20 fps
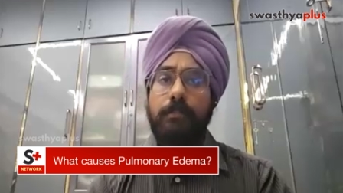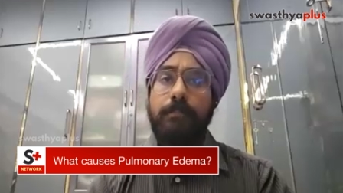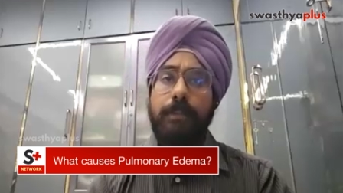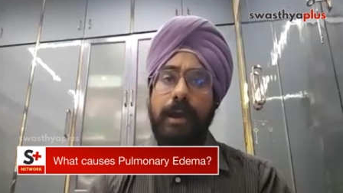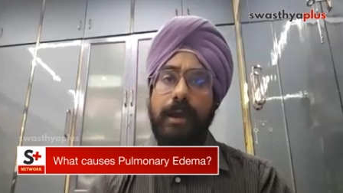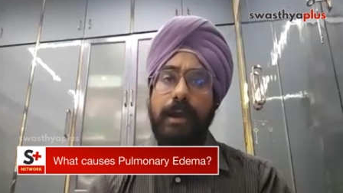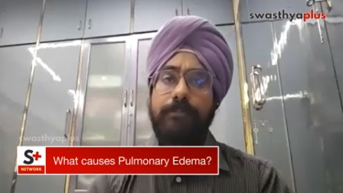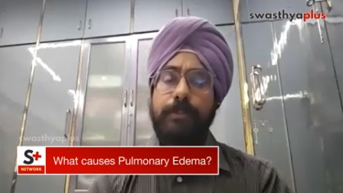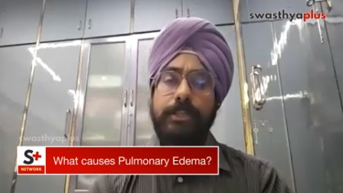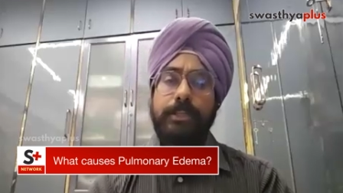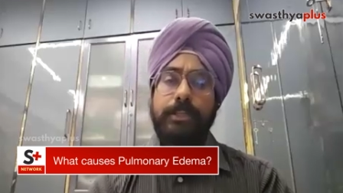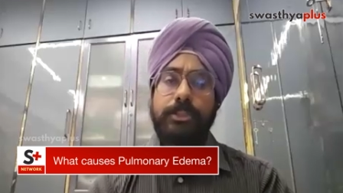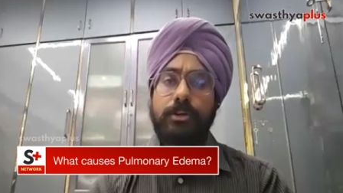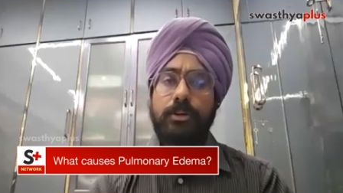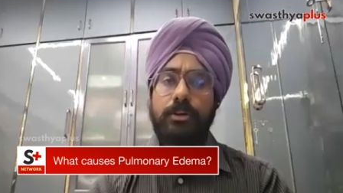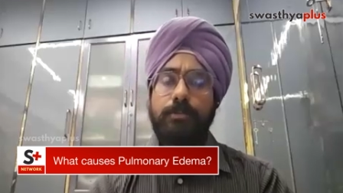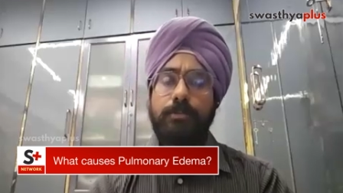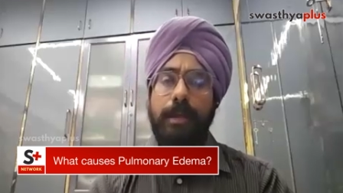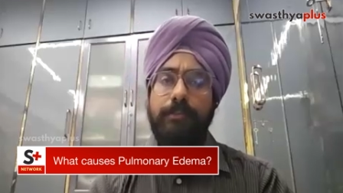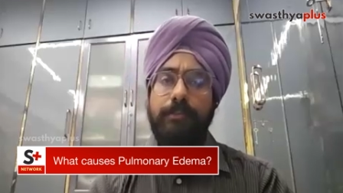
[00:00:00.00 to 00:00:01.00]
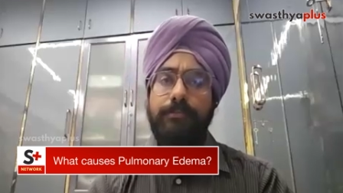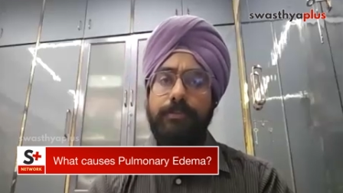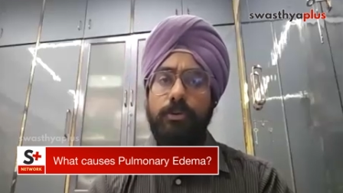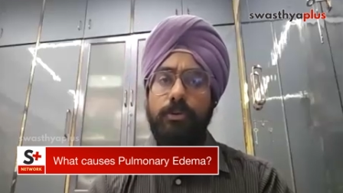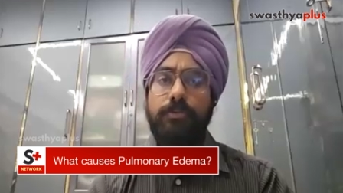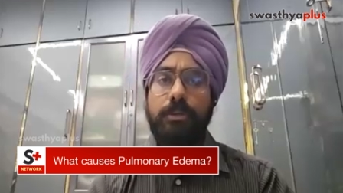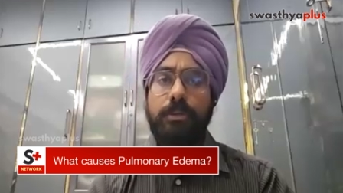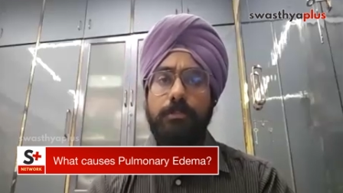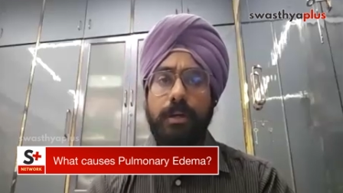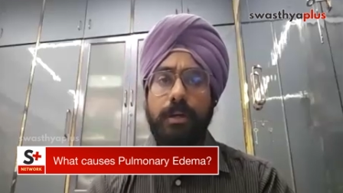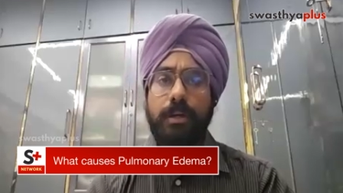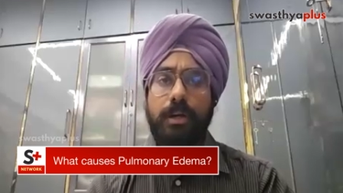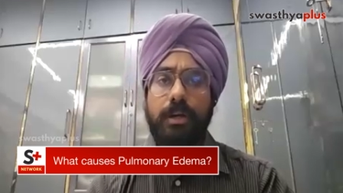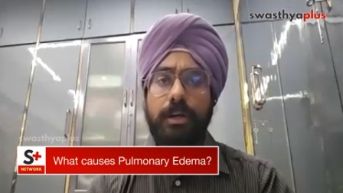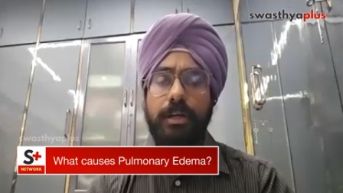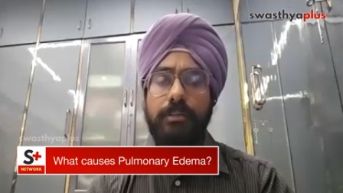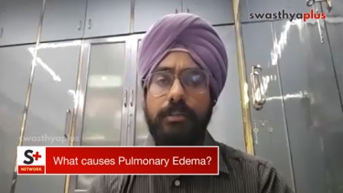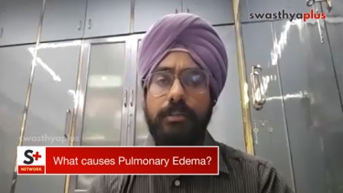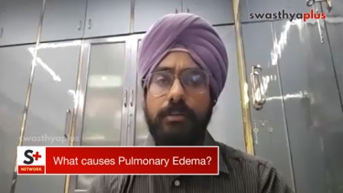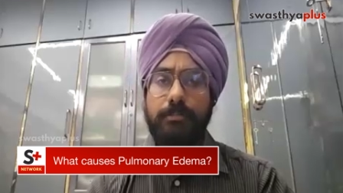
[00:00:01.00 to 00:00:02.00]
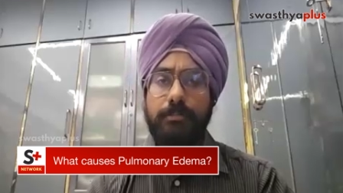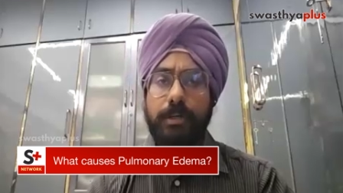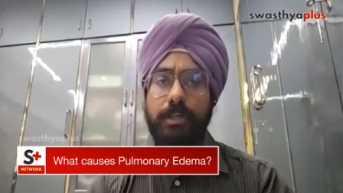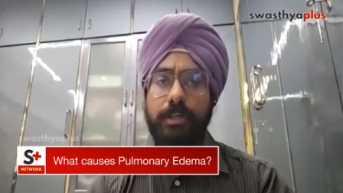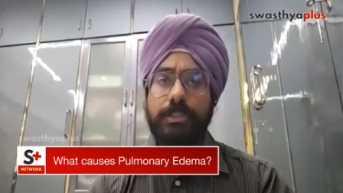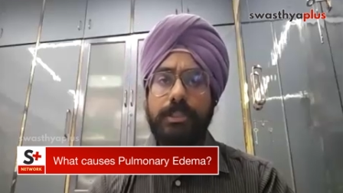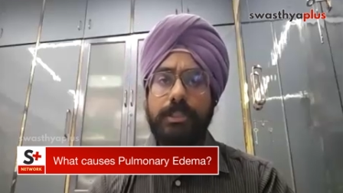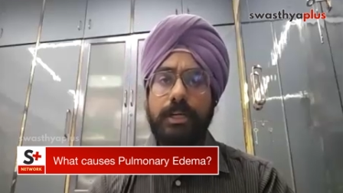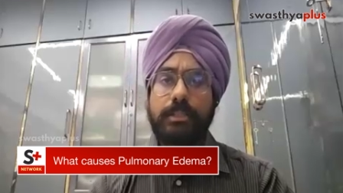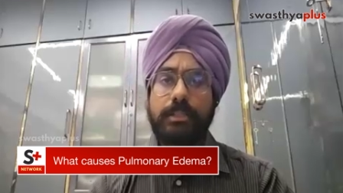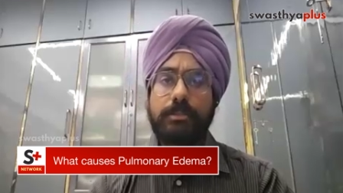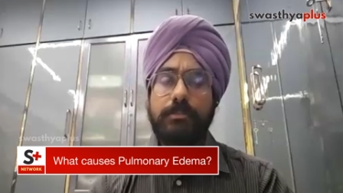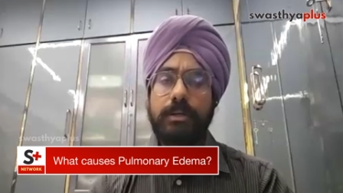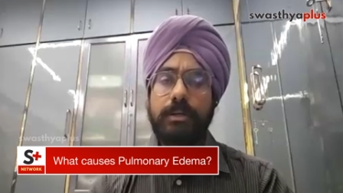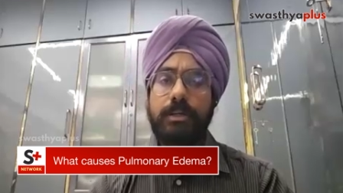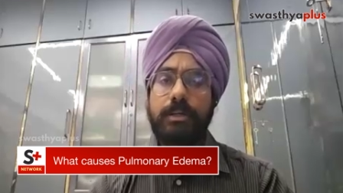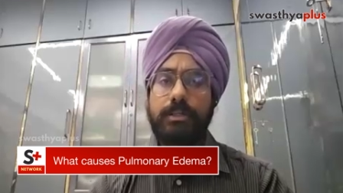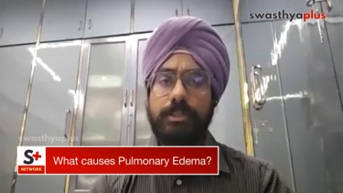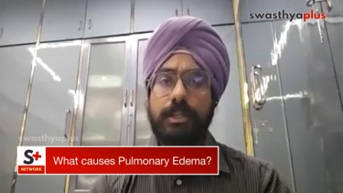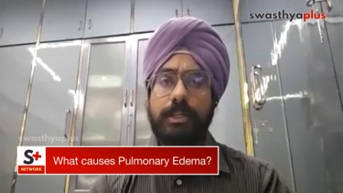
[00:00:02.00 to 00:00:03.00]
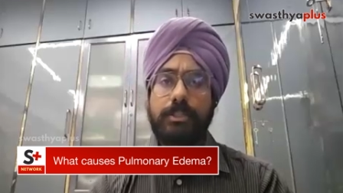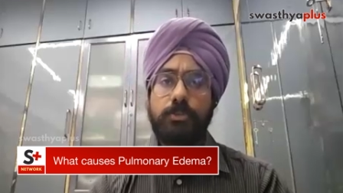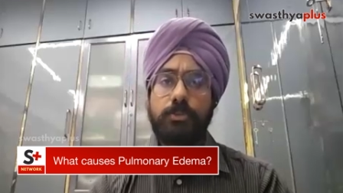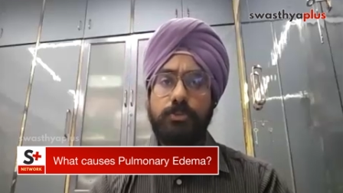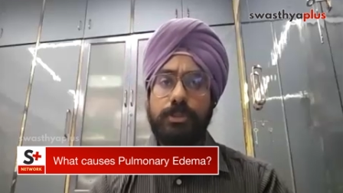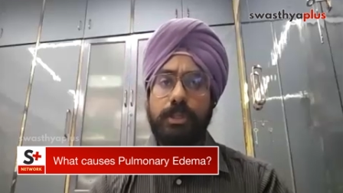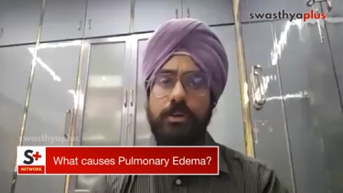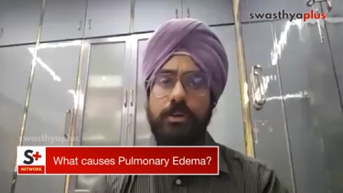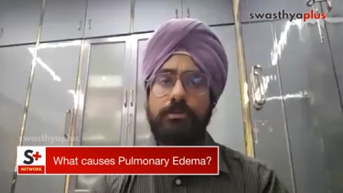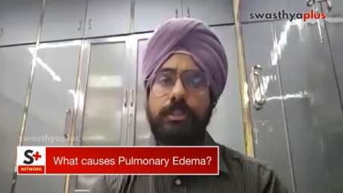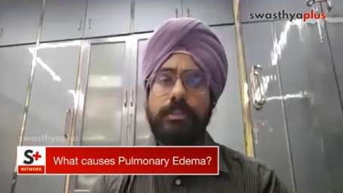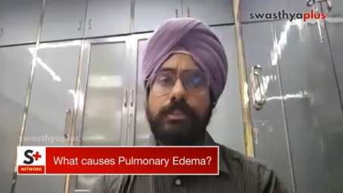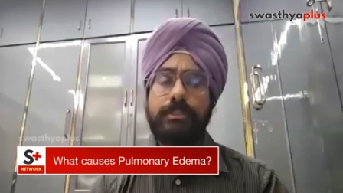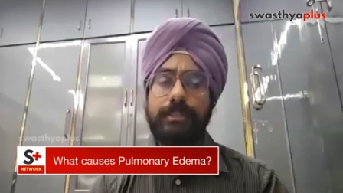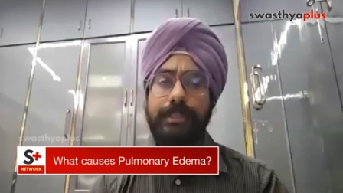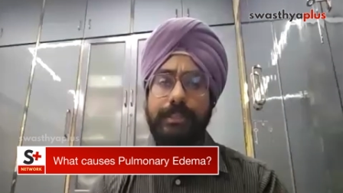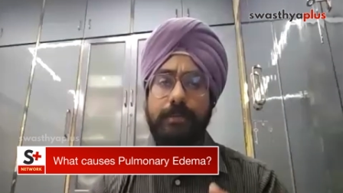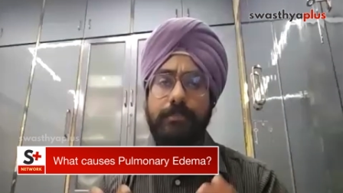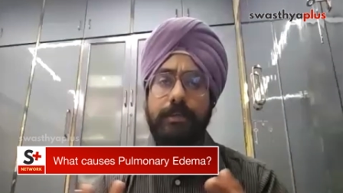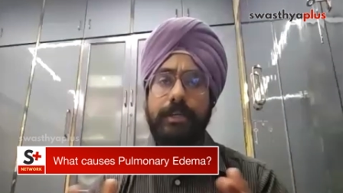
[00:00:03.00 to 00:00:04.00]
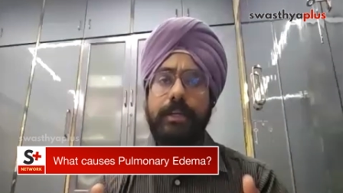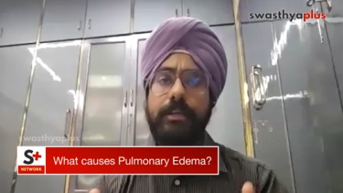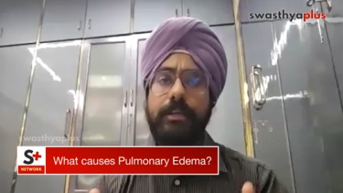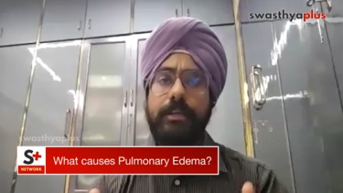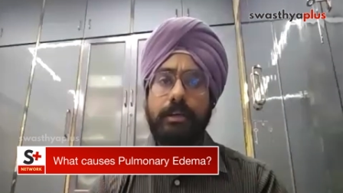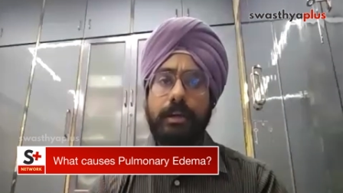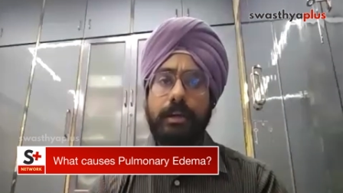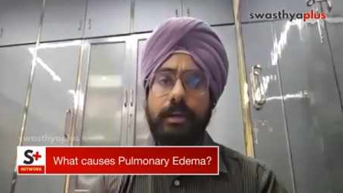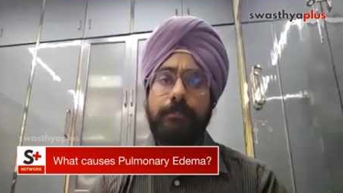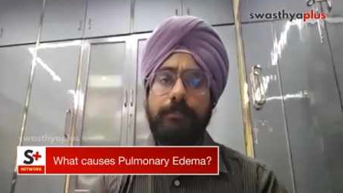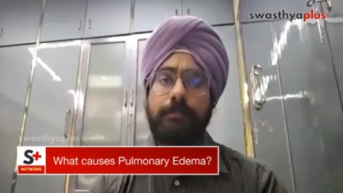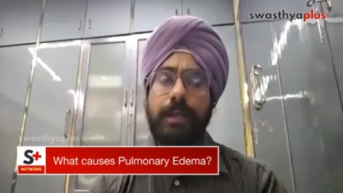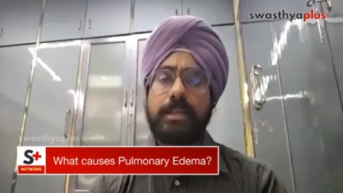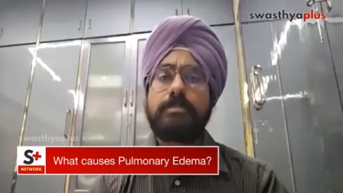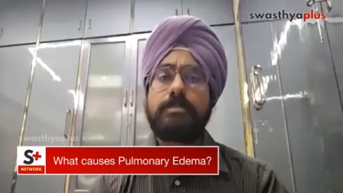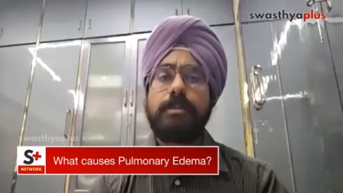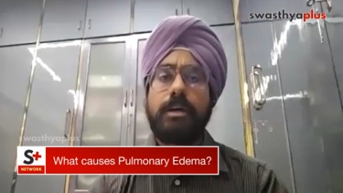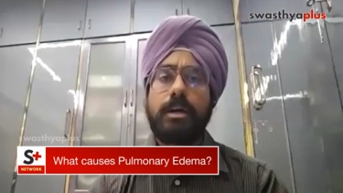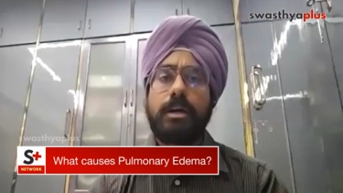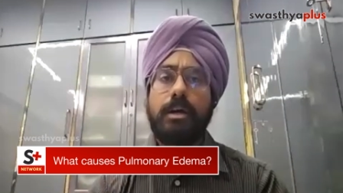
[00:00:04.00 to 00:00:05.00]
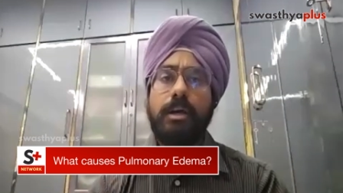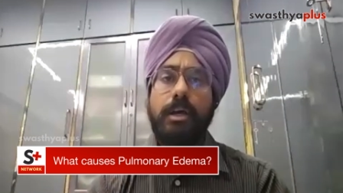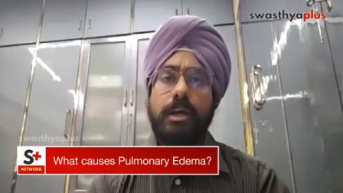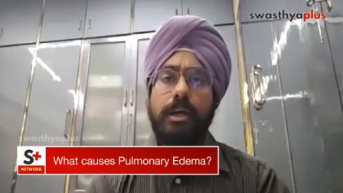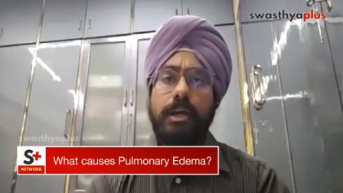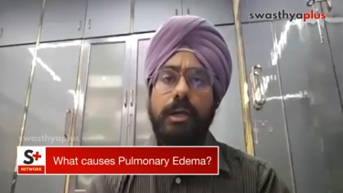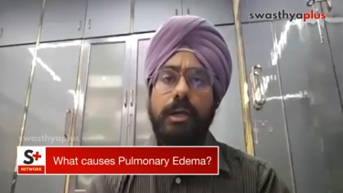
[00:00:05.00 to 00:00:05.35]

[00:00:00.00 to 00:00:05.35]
back pressure or backflow of the blood, and the blood starts blood starts oozing out the serum and, and plasma